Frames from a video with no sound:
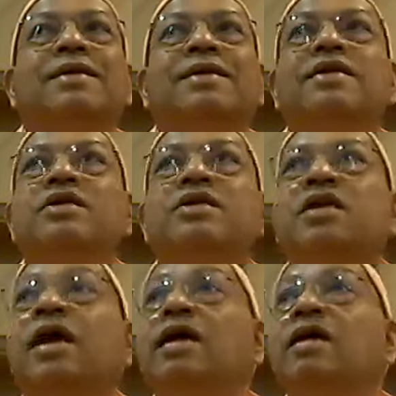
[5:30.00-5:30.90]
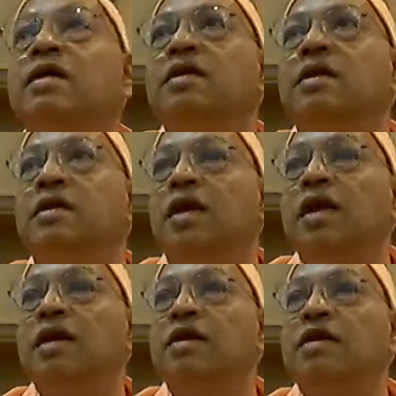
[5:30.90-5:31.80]
It's hidden
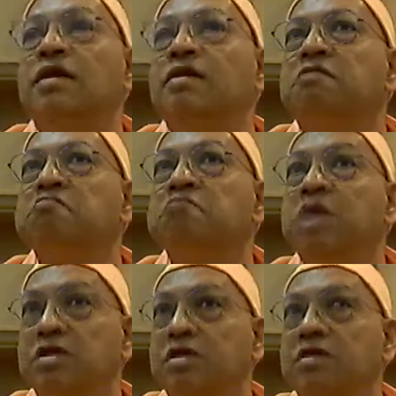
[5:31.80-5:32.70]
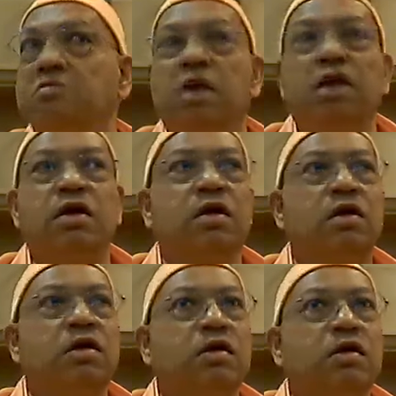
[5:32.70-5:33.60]
like butter and milk.
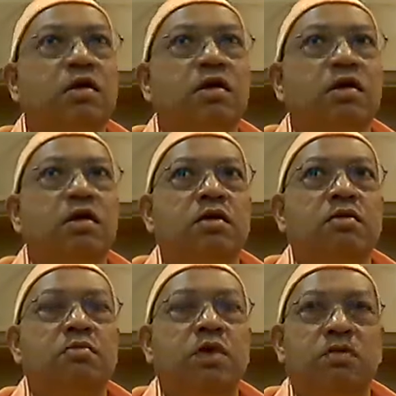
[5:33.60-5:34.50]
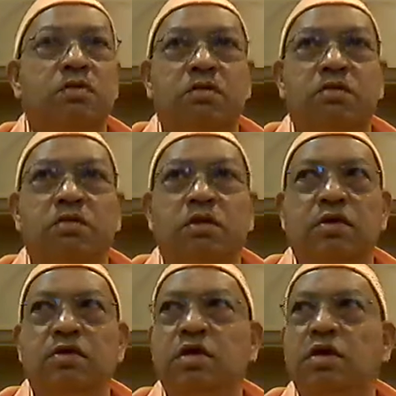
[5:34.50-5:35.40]
But
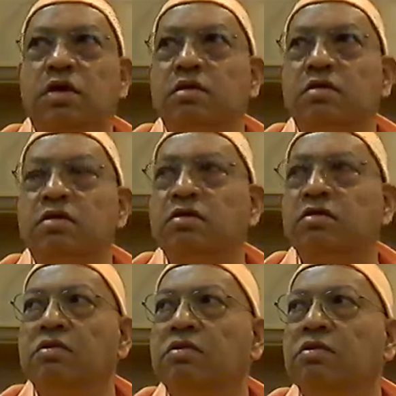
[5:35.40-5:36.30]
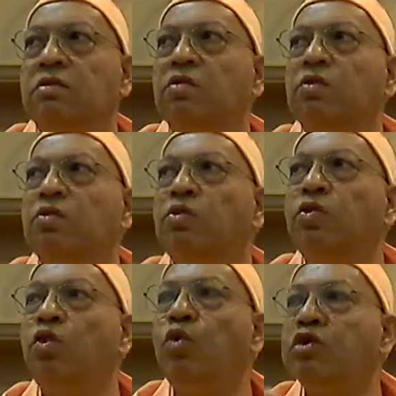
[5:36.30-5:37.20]
saying,
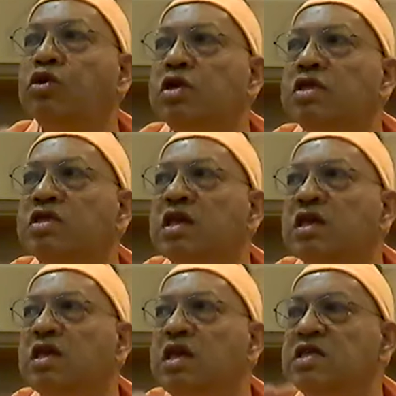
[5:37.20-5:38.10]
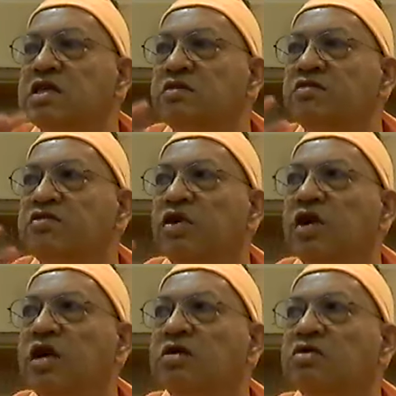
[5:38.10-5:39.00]
what is the reason for
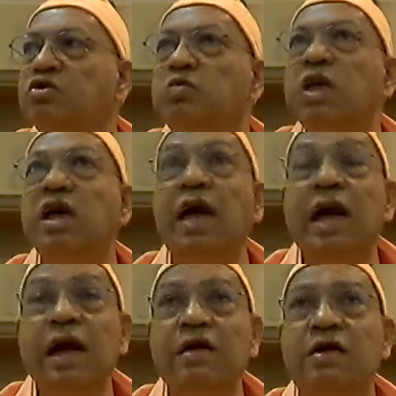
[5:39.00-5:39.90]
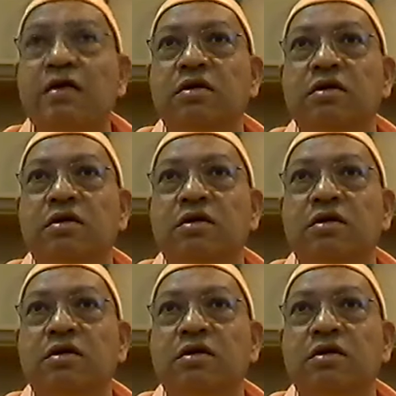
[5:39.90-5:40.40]
it to be hidden?